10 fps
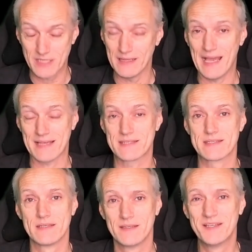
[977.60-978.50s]

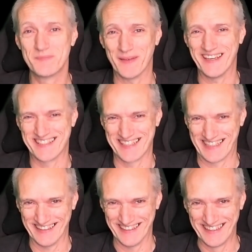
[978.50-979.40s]
glass,
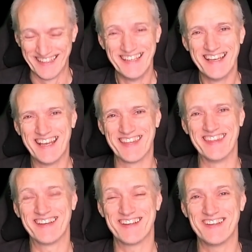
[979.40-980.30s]
basically, and
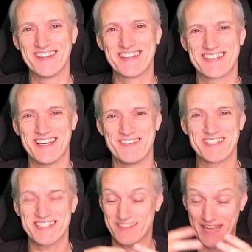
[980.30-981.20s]
then at another time
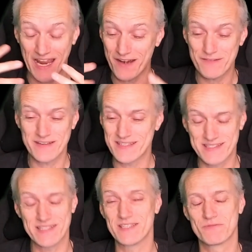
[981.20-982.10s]
just carries
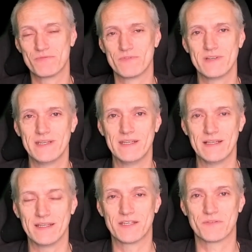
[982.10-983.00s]
these
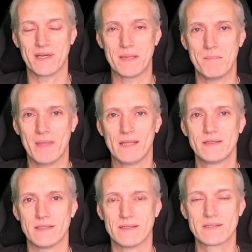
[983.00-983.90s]
really great
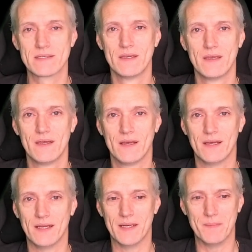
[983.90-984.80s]
melodies.
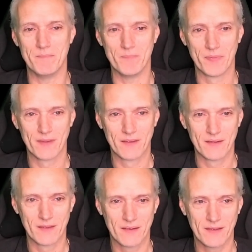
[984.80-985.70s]
Um,
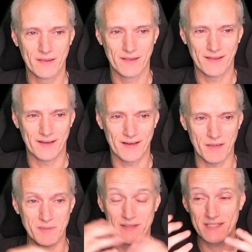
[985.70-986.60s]
I
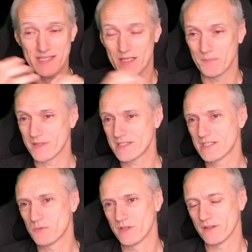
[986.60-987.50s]
mean, this album, this
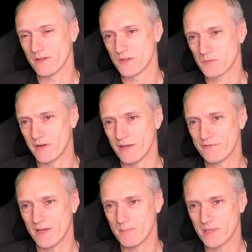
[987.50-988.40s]
is one of those where I
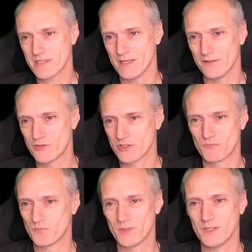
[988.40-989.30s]
find myself just,
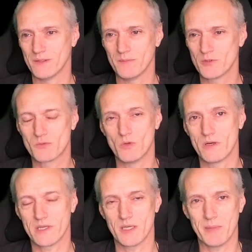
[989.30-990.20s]
I'm just
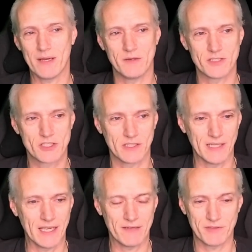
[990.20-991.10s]
walking about and
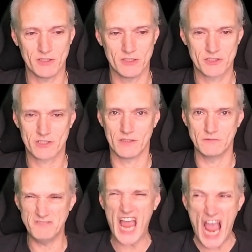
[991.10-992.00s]
suddenly I have the urge to
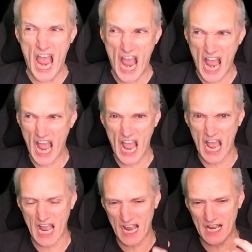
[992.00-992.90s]
go,
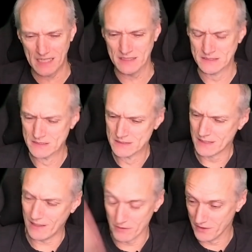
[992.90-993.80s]
"Ah!"
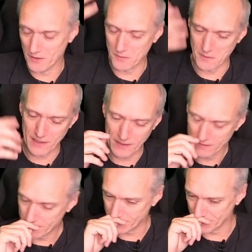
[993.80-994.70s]
out of nowhere.
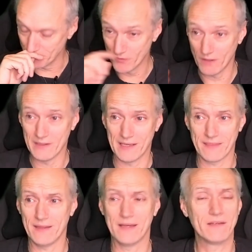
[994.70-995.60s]
Not like
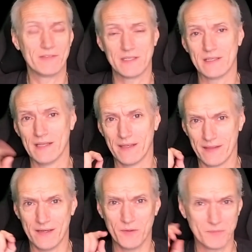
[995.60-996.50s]
that. If I did it like
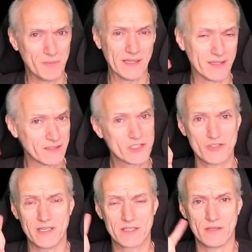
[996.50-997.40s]
that, I would be like
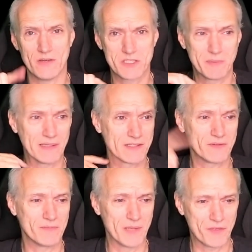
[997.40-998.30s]
straight to hospital to
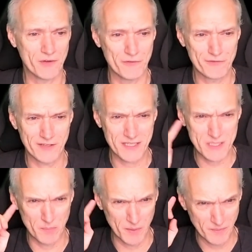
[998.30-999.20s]
have my throat
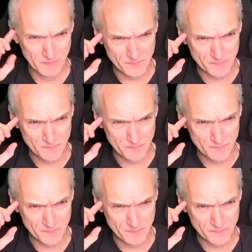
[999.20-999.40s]
fixed. But